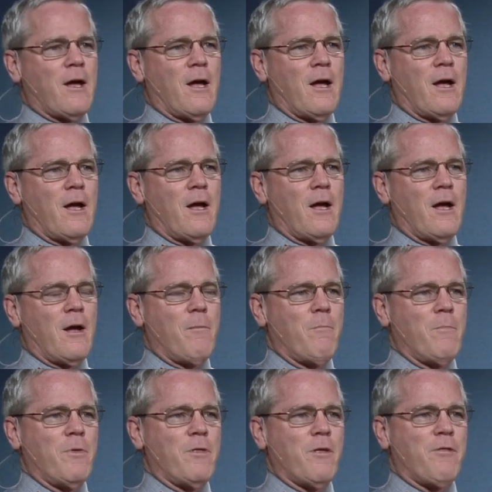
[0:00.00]

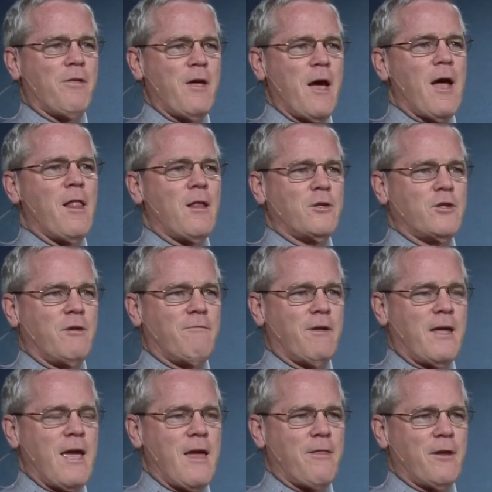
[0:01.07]
the theology of the
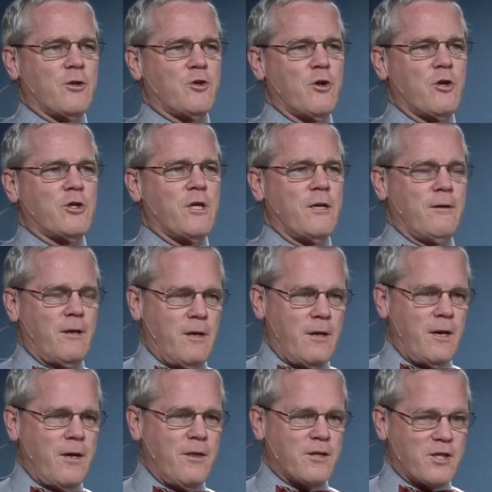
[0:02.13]
Catholic Church
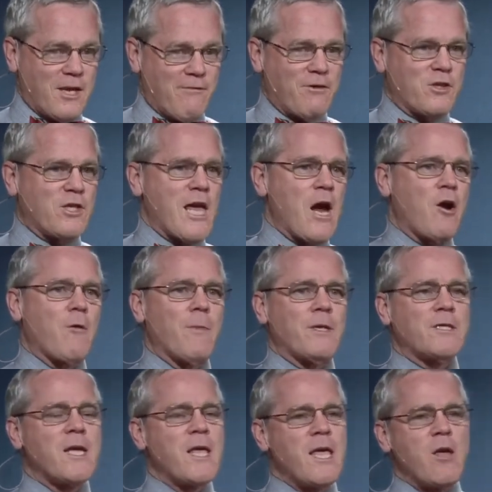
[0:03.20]
and the 7
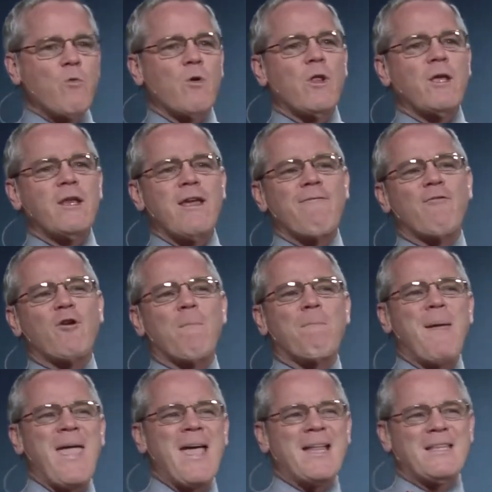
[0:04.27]
sacraments. He really never
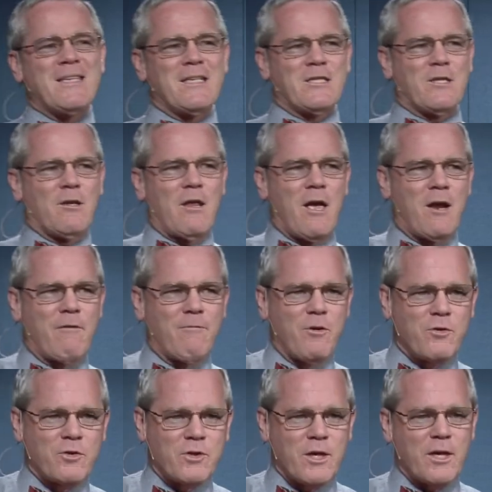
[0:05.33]
abandons a lot of
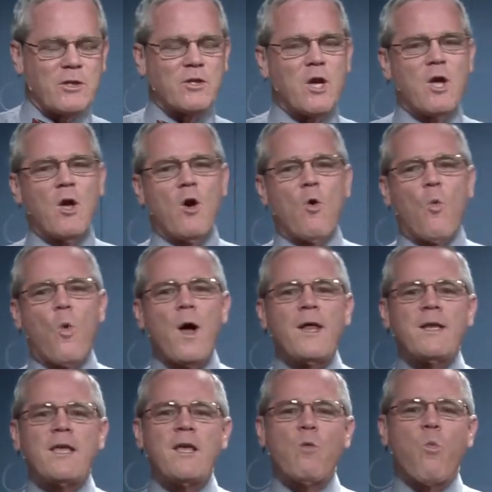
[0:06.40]
those things. What
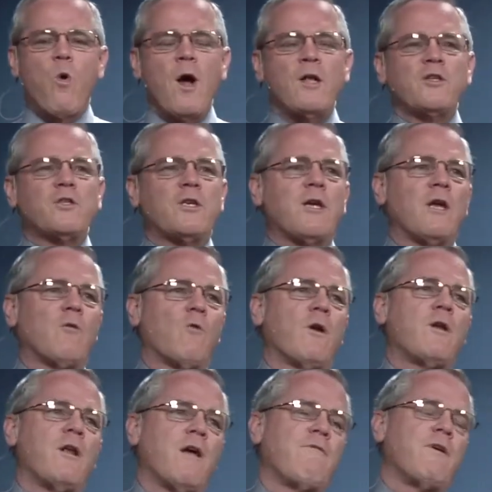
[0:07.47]
he wants to get
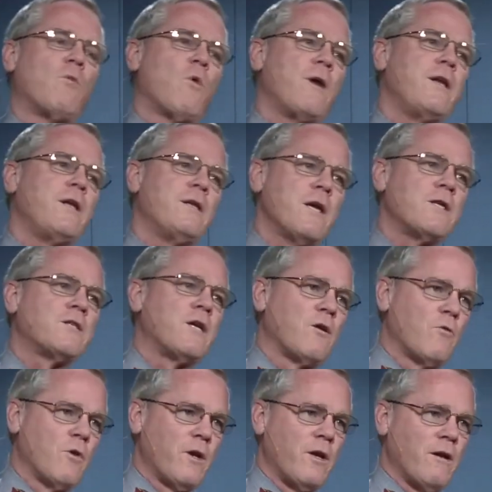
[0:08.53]
rid of, and what he does get
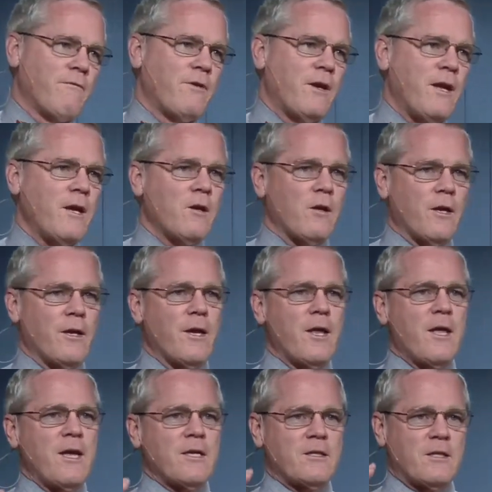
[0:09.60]
rid of in England,
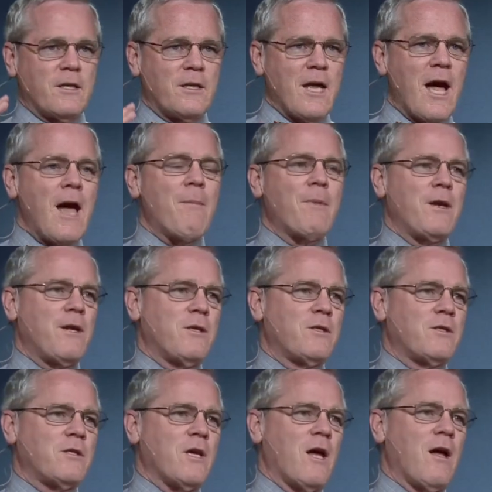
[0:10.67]
is the
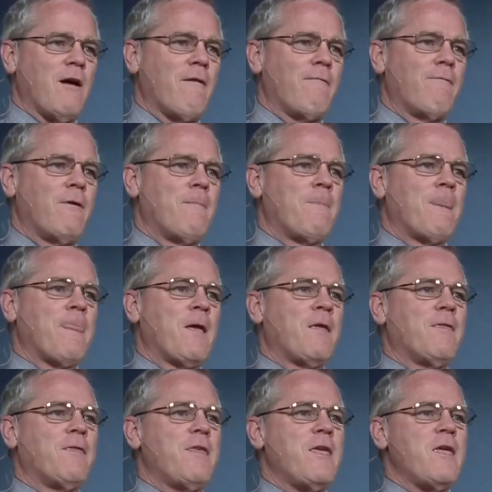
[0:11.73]
dominance of
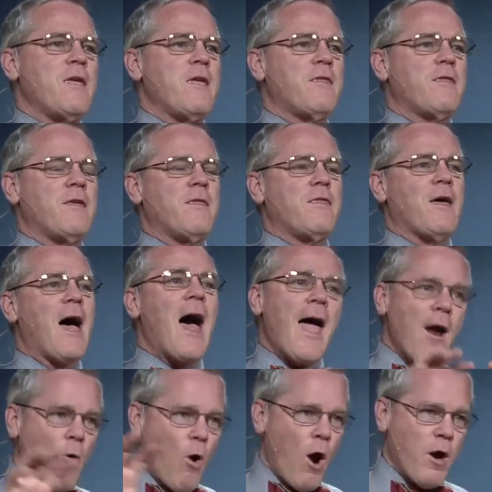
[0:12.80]
the
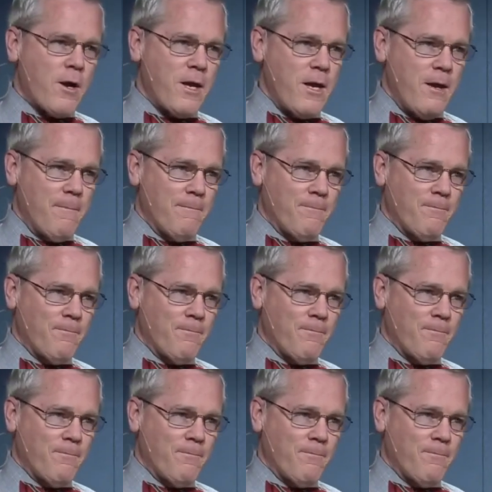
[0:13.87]
hierarchy.